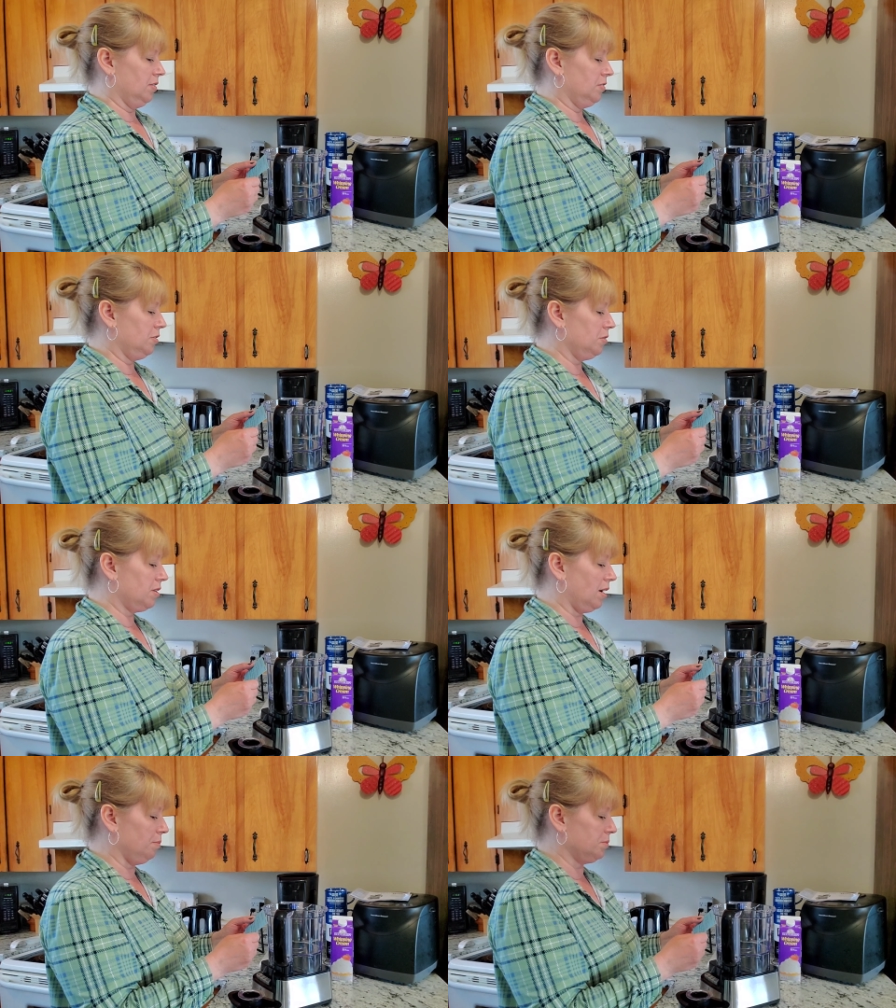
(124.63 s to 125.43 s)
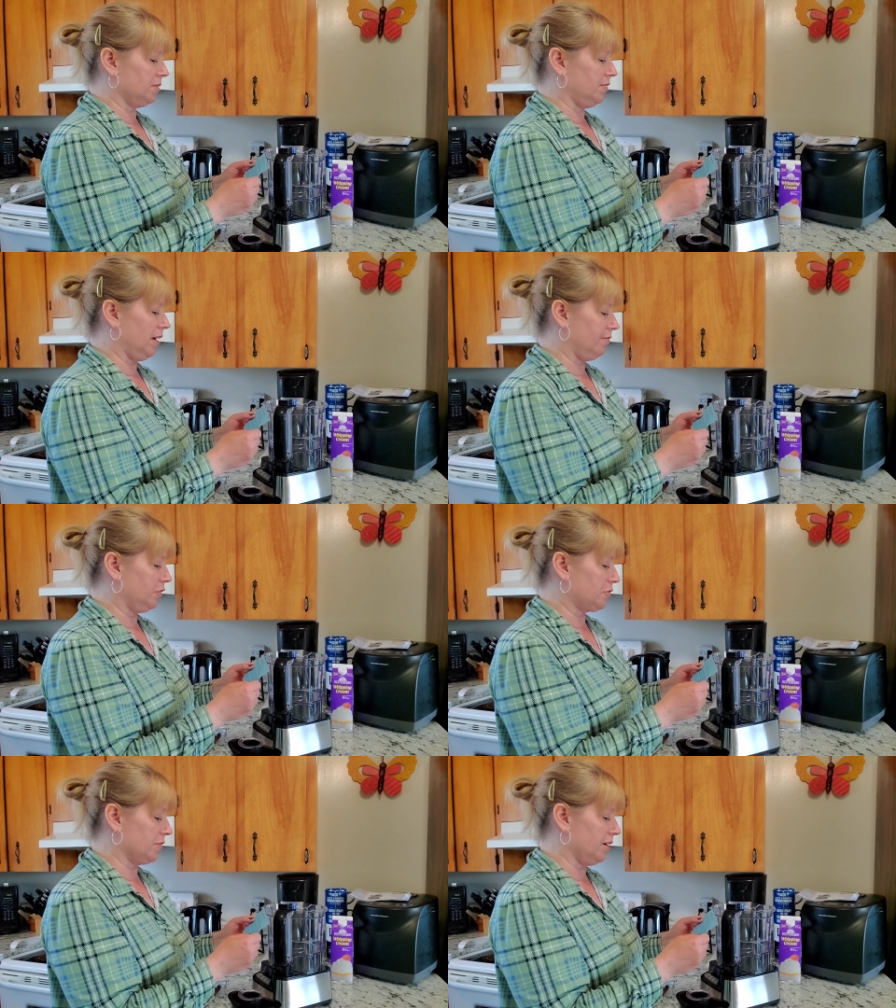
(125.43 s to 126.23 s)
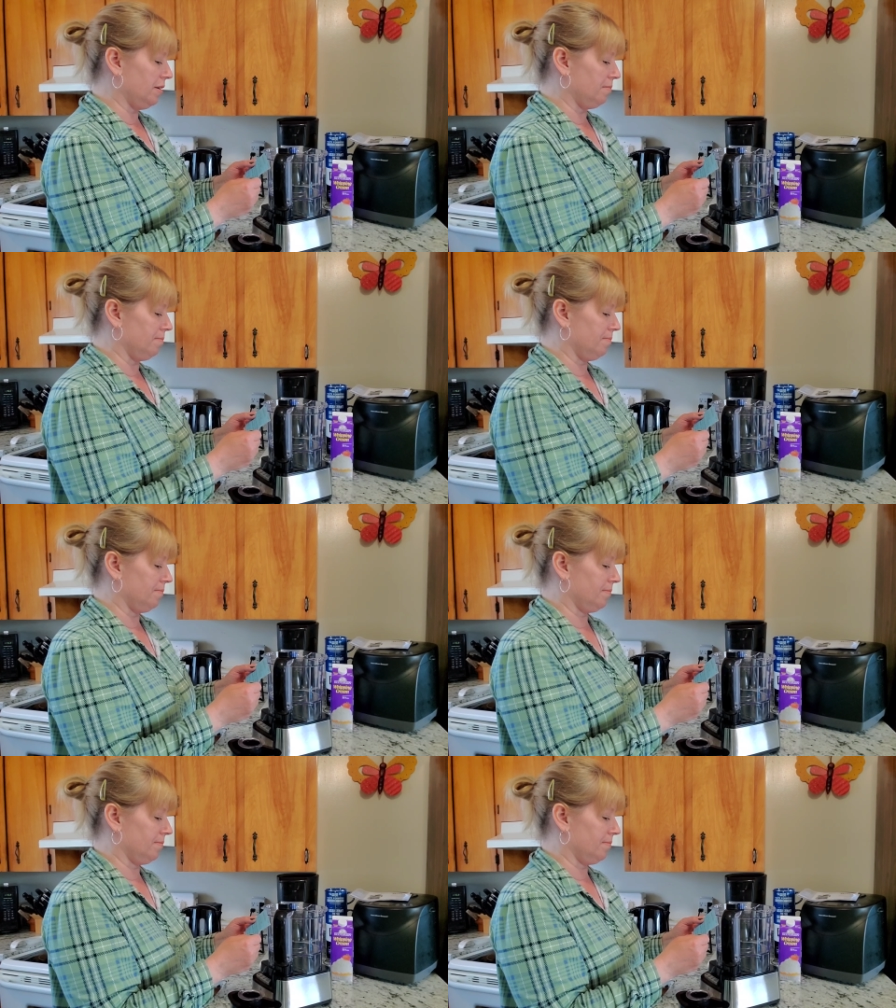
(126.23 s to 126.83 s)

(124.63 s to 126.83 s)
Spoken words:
2 cups of heavy cream.